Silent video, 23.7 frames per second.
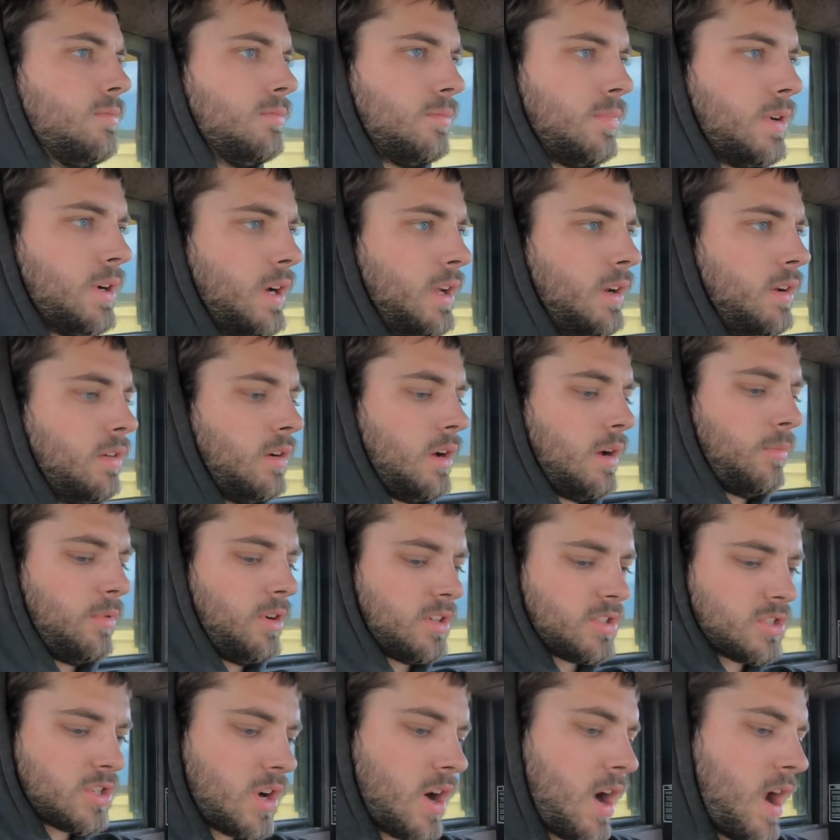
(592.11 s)
but I'm
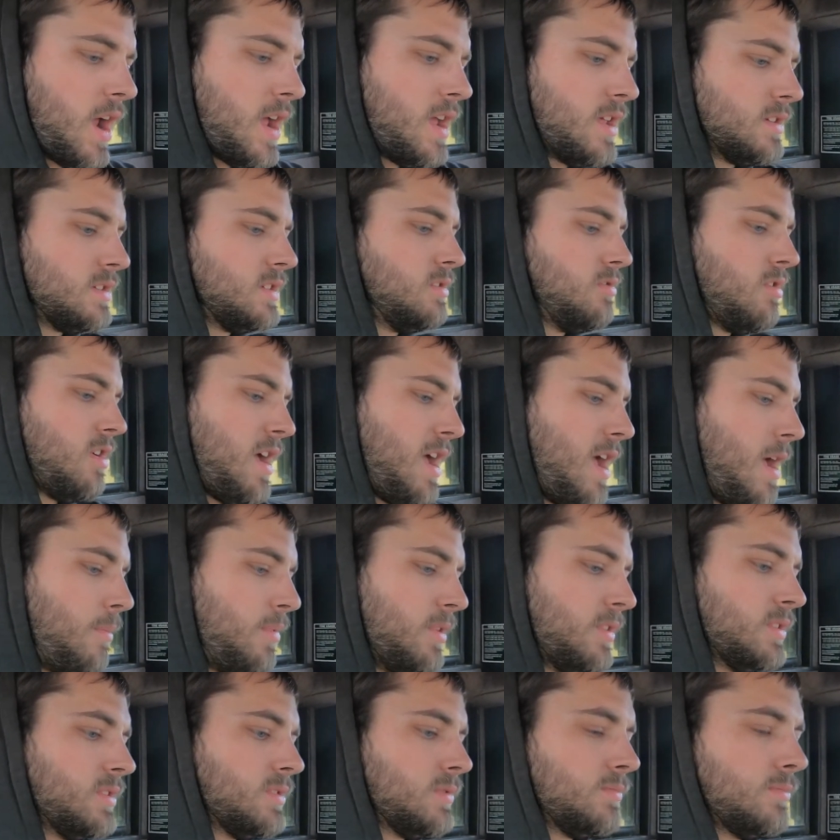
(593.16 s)
gonna try it, see what
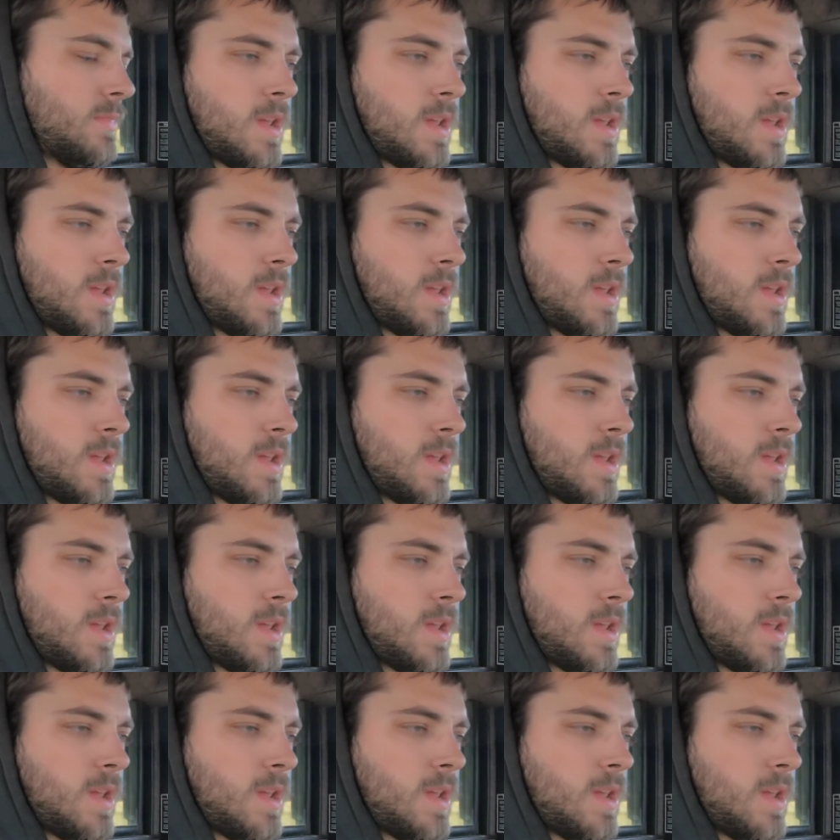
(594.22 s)
happens.